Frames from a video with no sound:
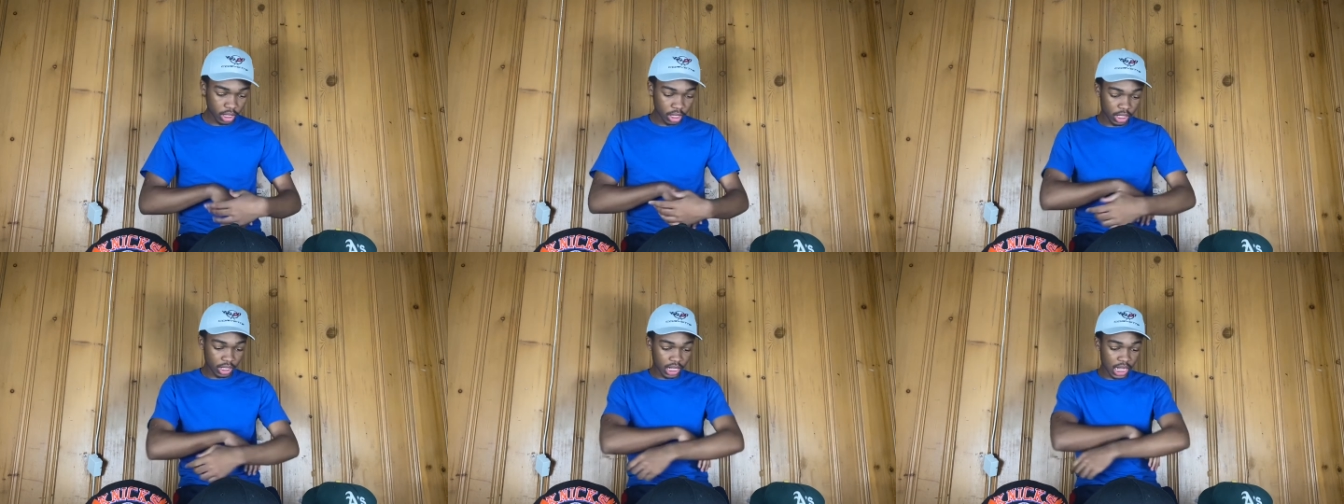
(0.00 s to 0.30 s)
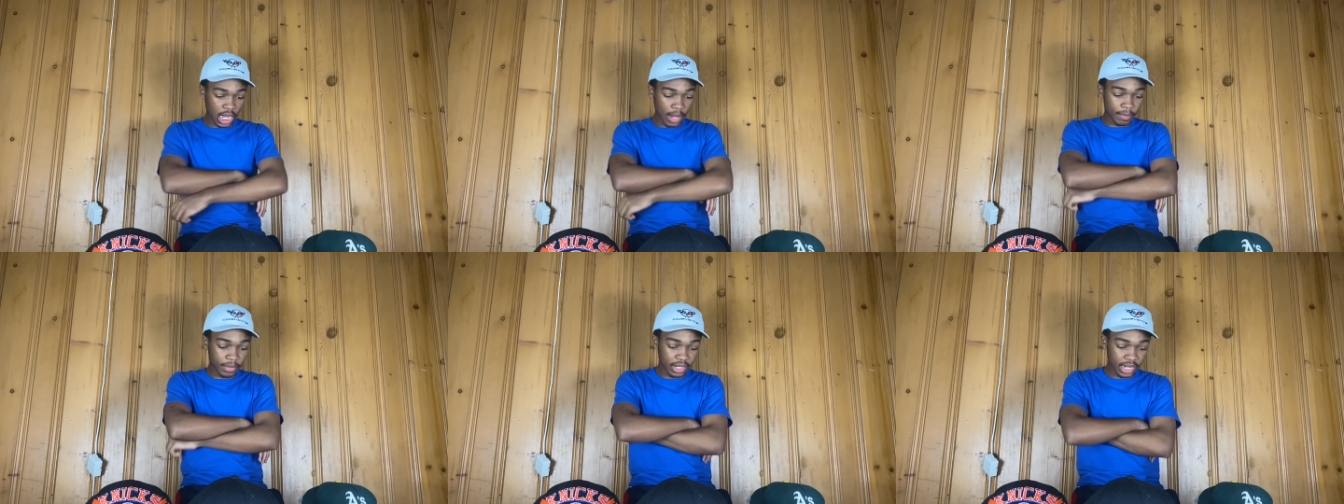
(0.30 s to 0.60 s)

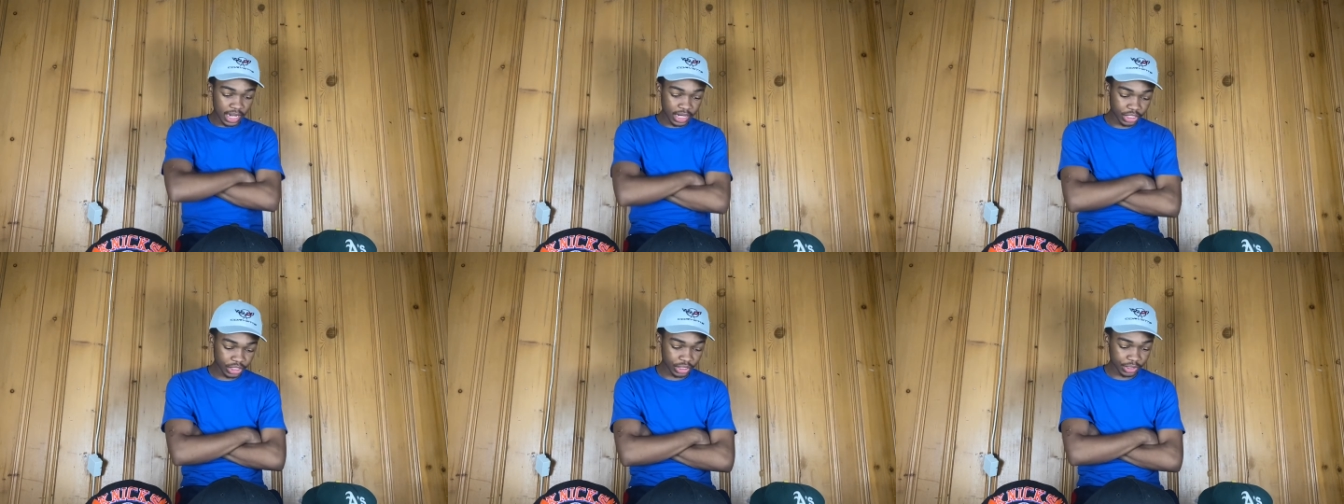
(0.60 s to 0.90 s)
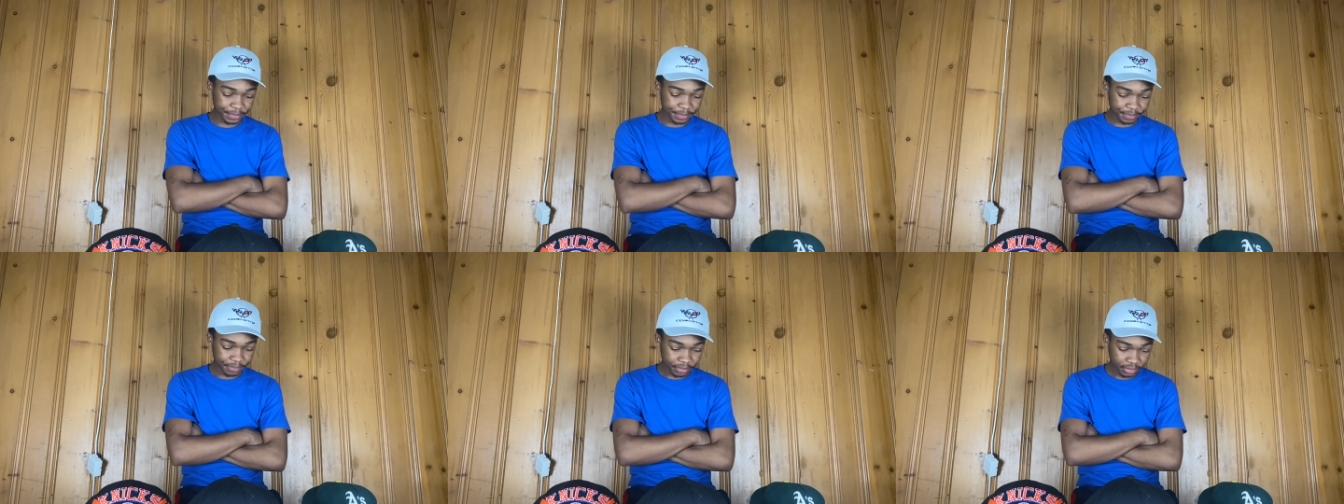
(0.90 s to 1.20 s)

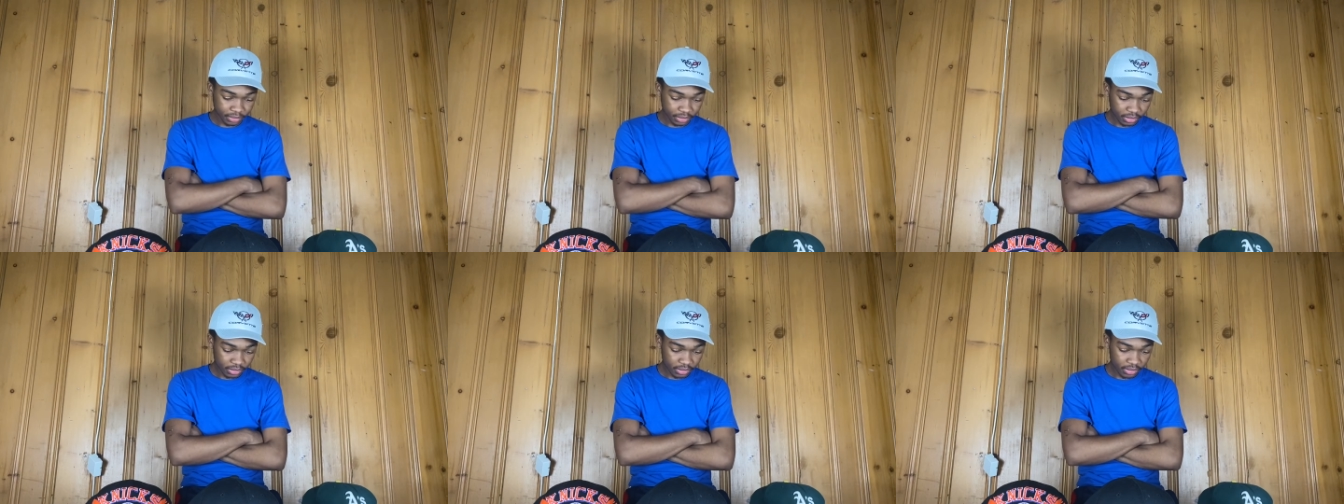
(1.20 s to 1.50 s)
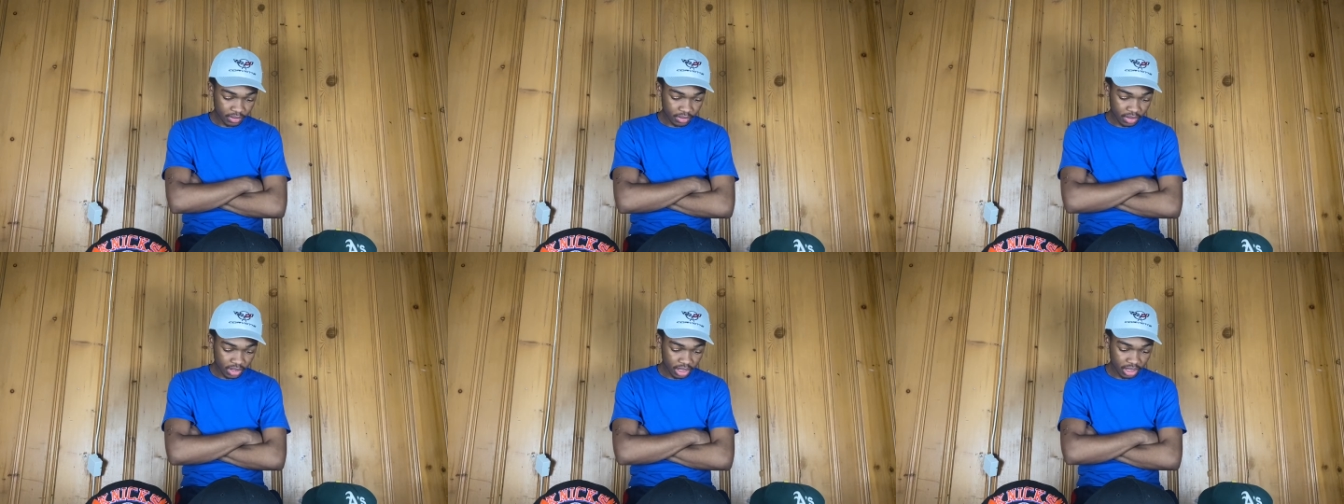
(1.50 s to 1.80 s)
combination.
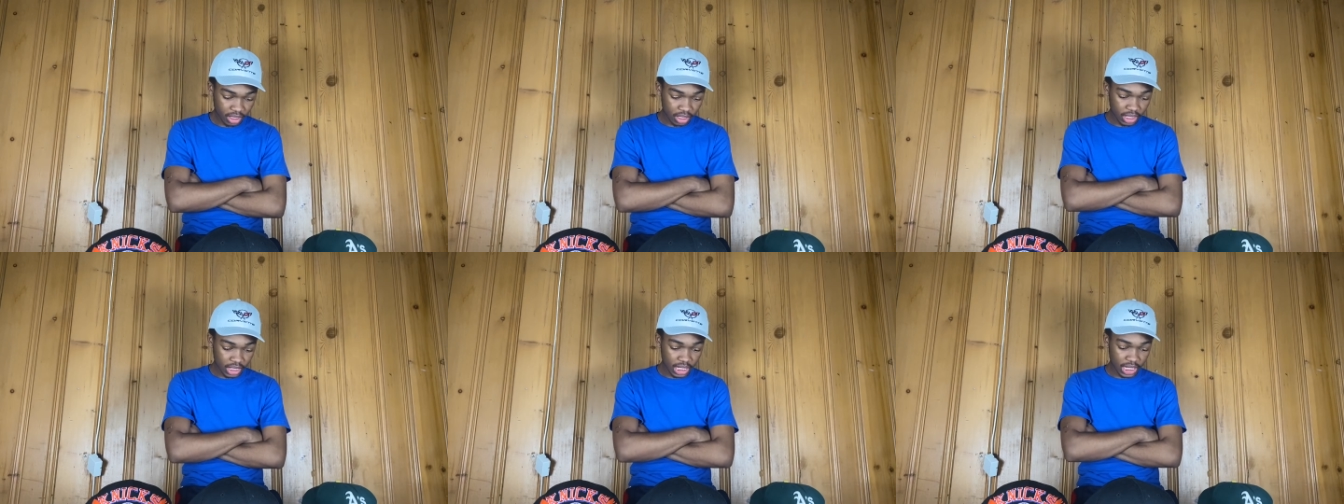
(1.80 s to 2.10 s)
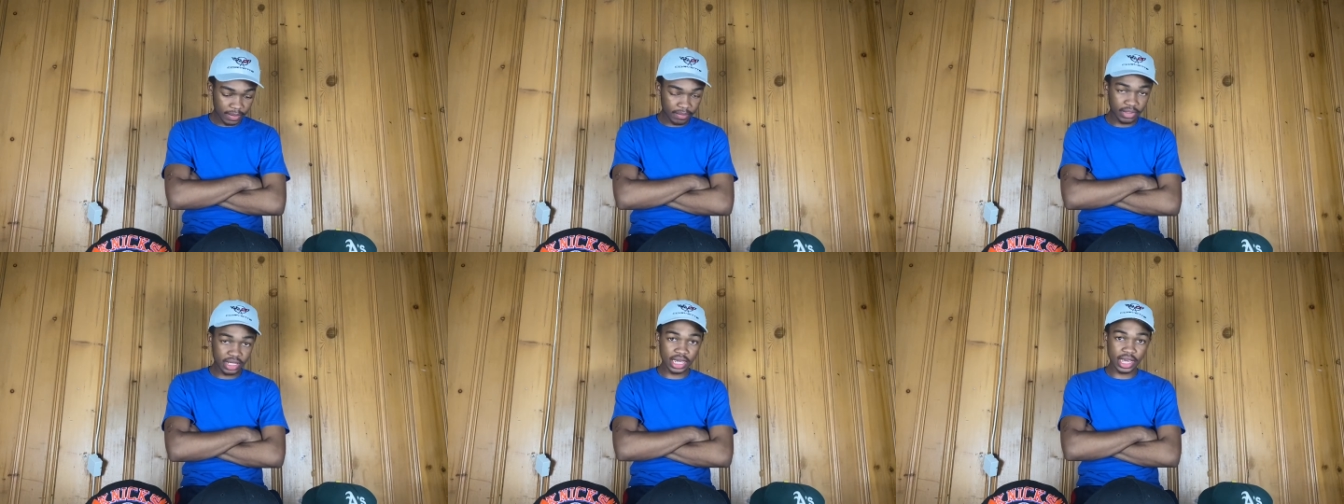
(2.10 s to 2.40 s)

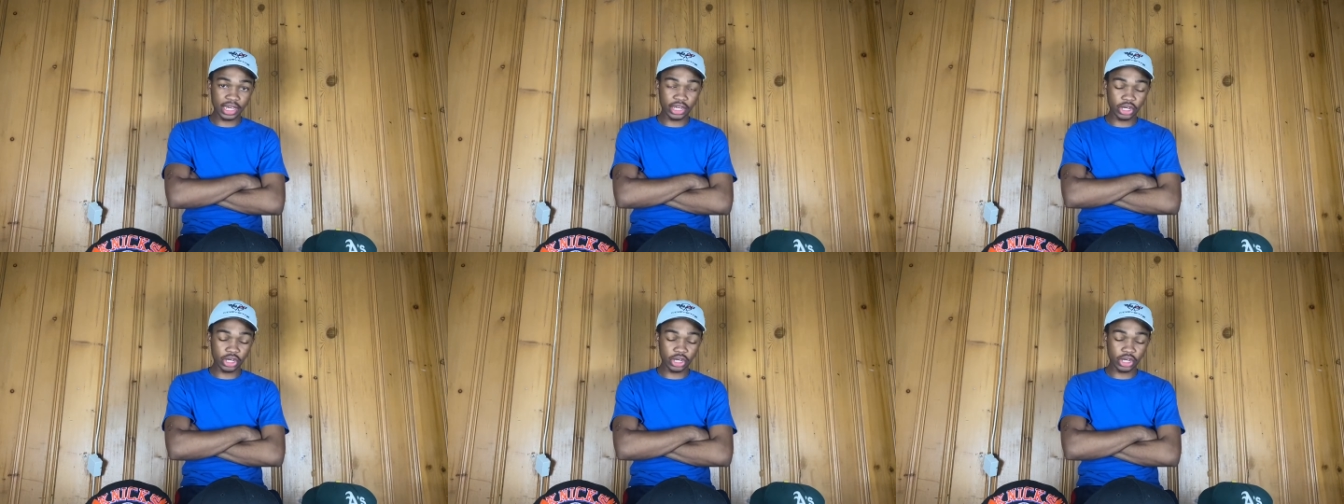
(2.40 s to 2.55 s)
NBA